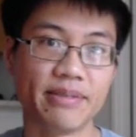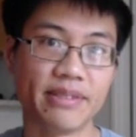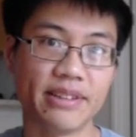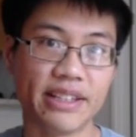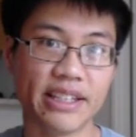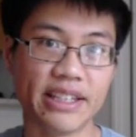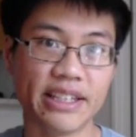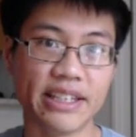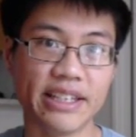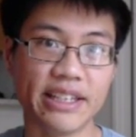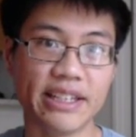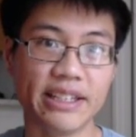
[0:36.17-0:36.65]

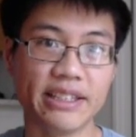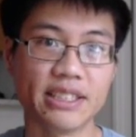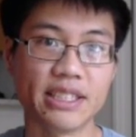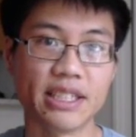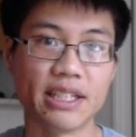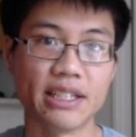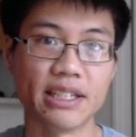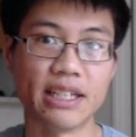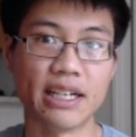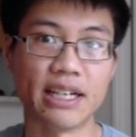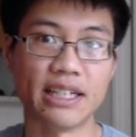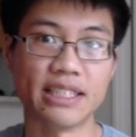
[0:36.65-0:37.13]
the
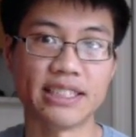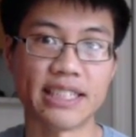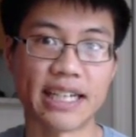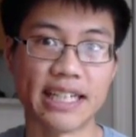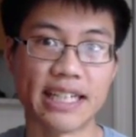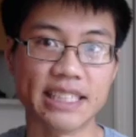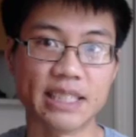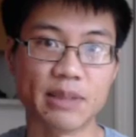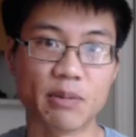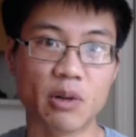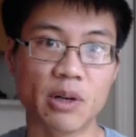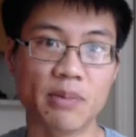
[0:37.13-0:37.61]

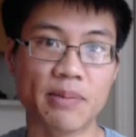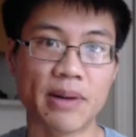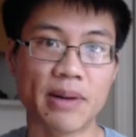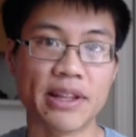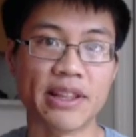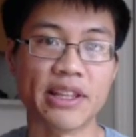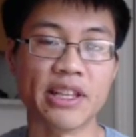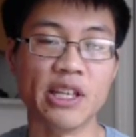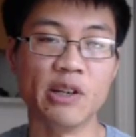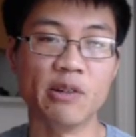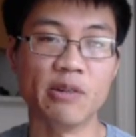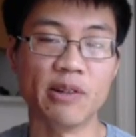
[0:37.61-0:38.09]
side supported by
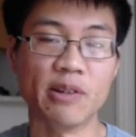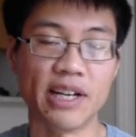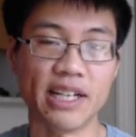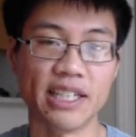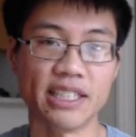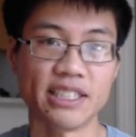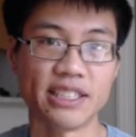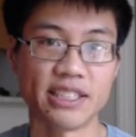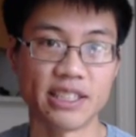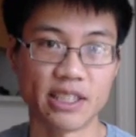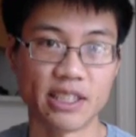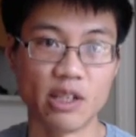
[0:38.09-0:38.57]
the
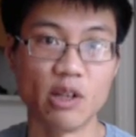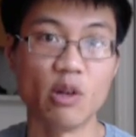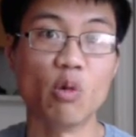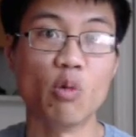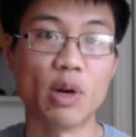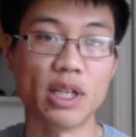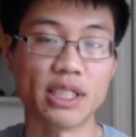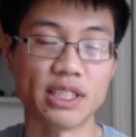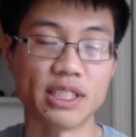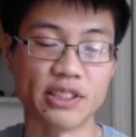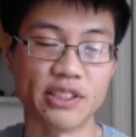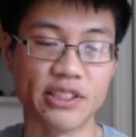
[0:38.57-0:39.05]
US,
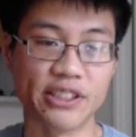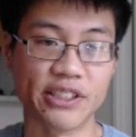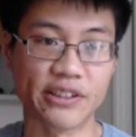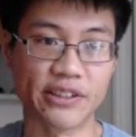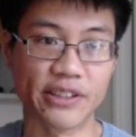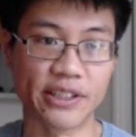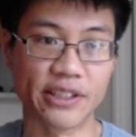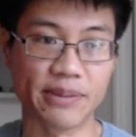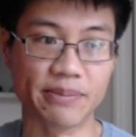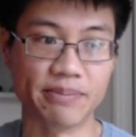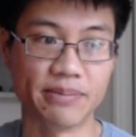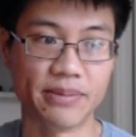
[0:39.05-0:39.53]
Western
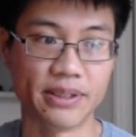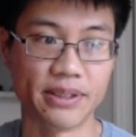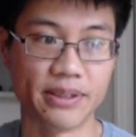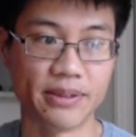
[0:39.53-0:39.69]
Europe.